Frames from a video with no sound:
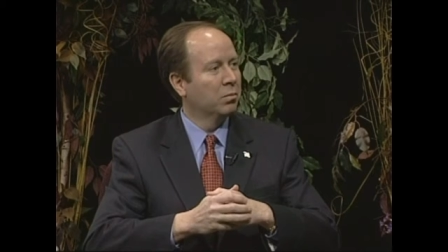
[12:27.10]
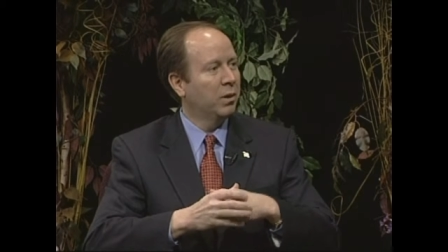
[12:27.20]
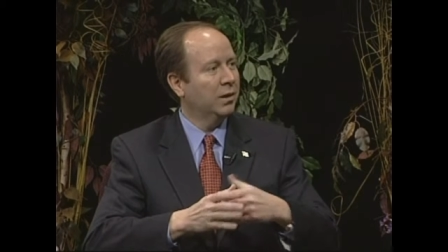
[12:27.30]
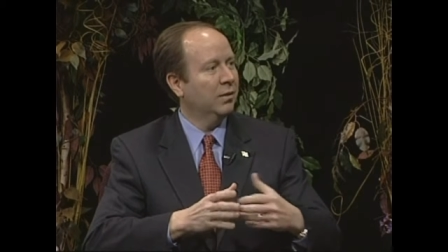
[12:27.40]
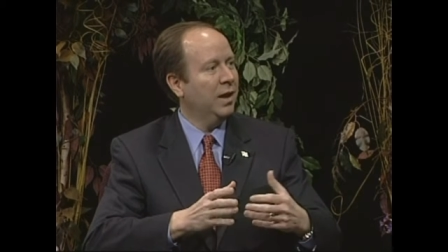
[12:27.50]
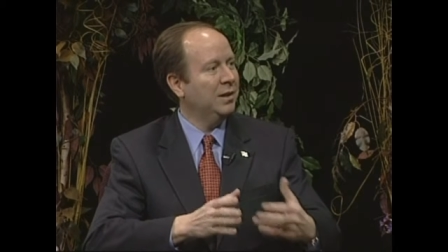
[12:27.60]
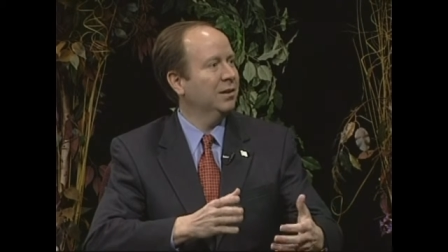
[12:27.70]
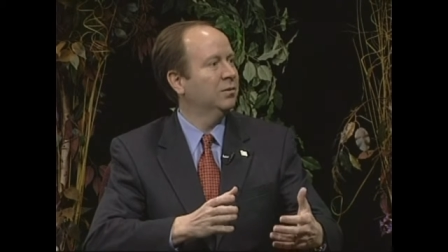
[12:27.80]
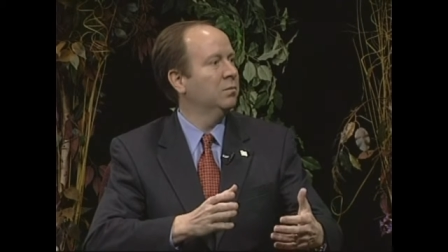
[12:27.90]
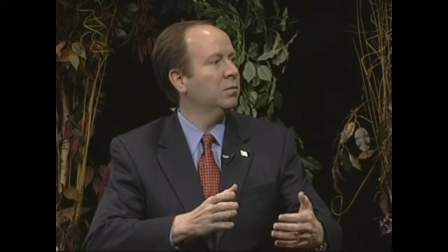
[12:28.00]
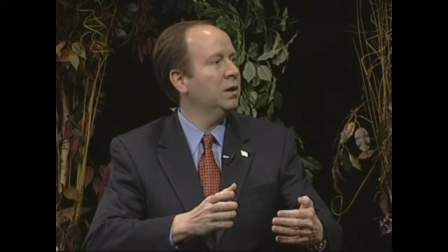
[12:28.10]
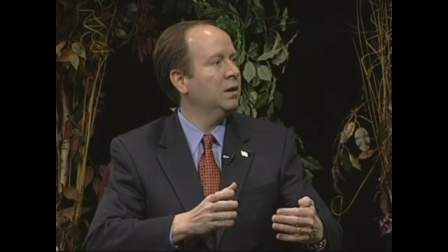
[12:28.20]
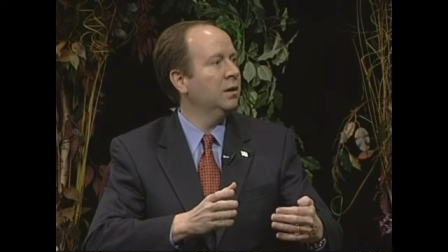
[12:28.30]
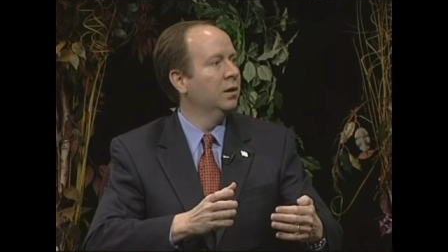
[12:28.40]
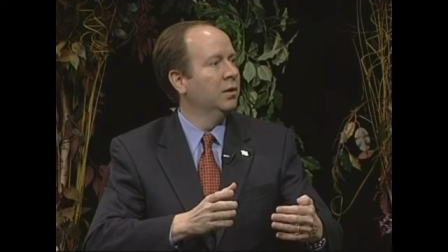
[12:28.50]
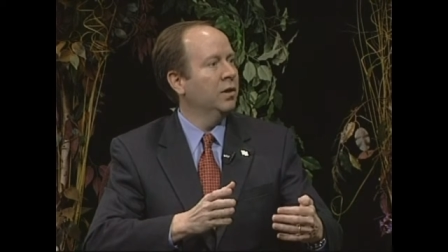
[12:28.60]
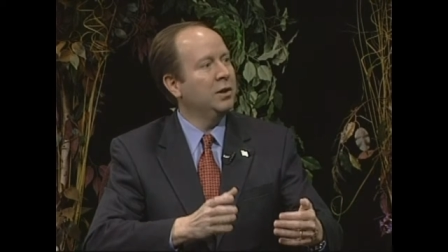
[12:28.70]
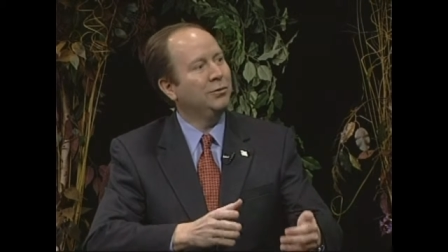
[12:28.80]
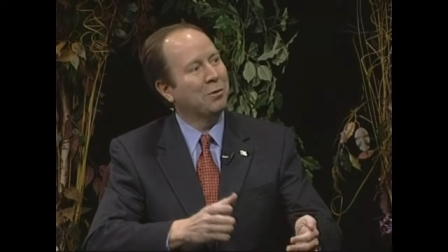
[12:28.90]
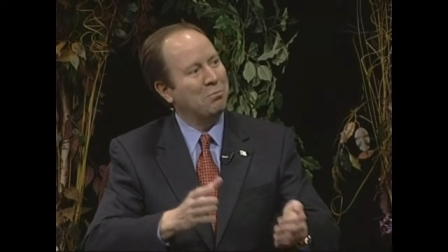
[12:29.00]
But that doesn't mean
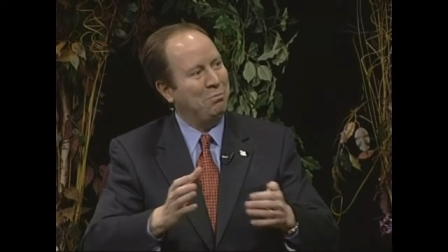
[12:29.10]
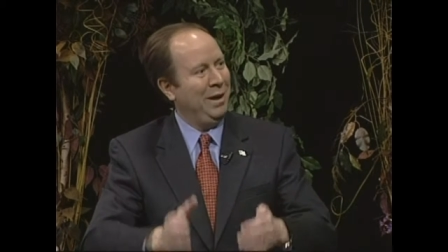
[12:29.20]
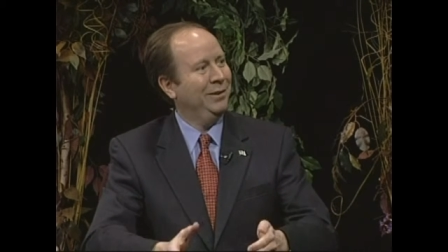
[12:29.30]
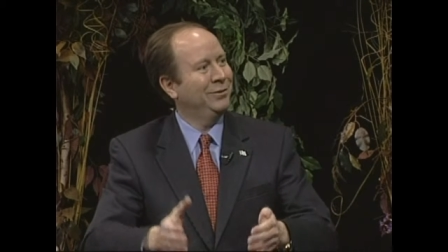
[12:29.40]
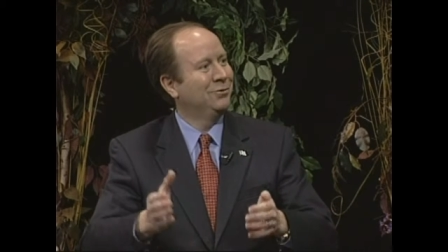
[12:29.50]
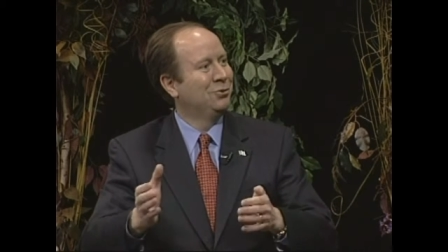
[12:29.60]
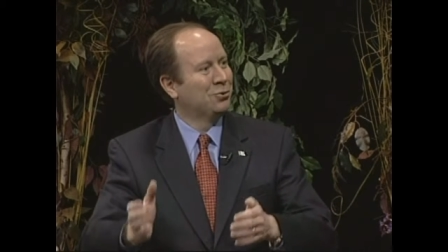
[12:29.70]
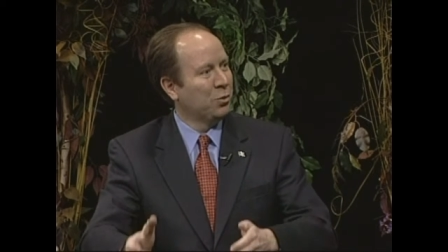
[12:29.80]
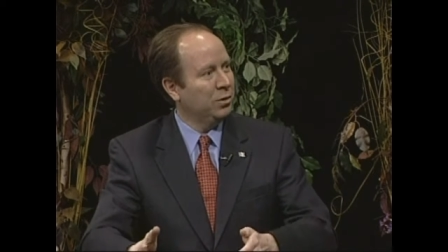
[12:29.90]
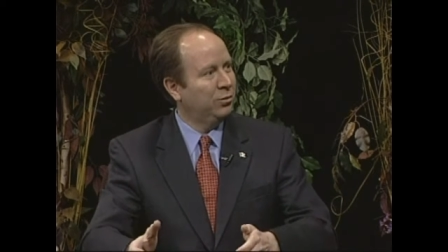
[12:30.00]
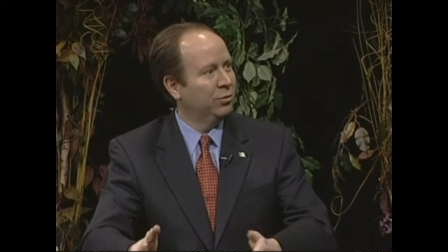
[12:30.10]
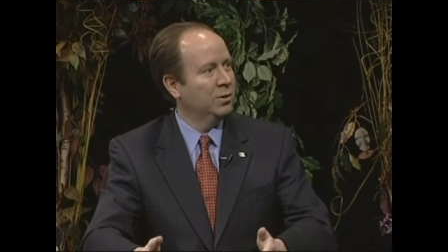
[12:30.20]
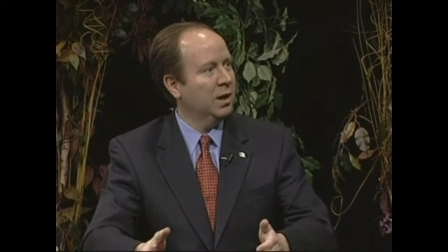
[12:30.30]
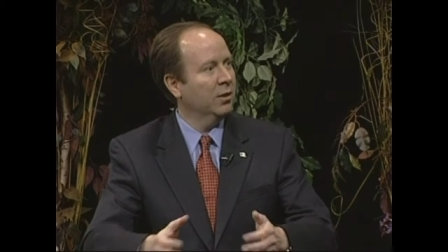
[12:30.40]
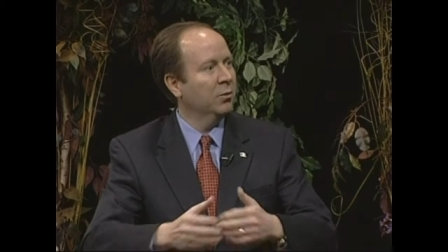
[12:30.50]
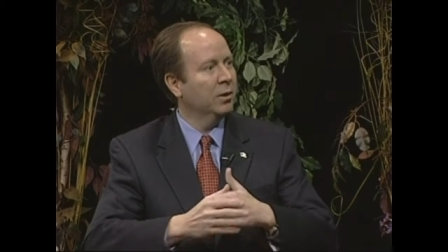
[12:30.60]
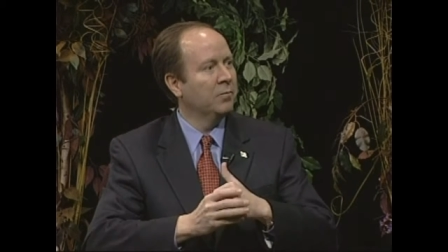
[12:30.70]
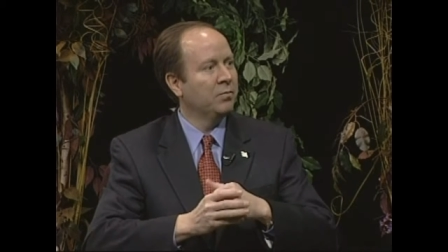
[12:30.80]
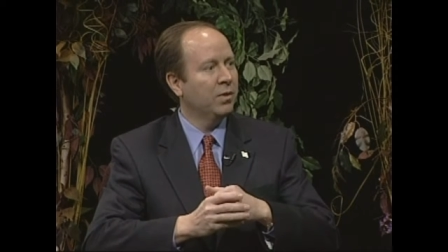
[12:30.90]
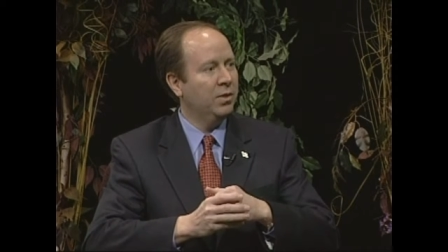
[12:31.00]
that he's the best choice for Delaware.
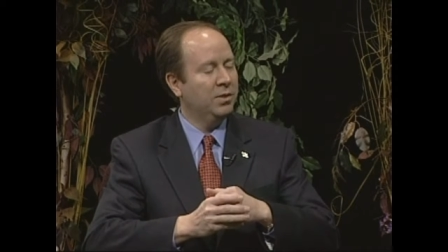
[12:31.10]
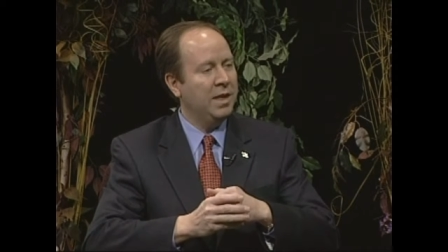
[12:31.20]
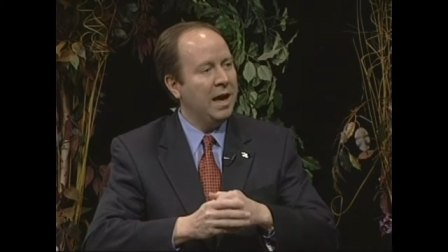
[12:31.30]
Right.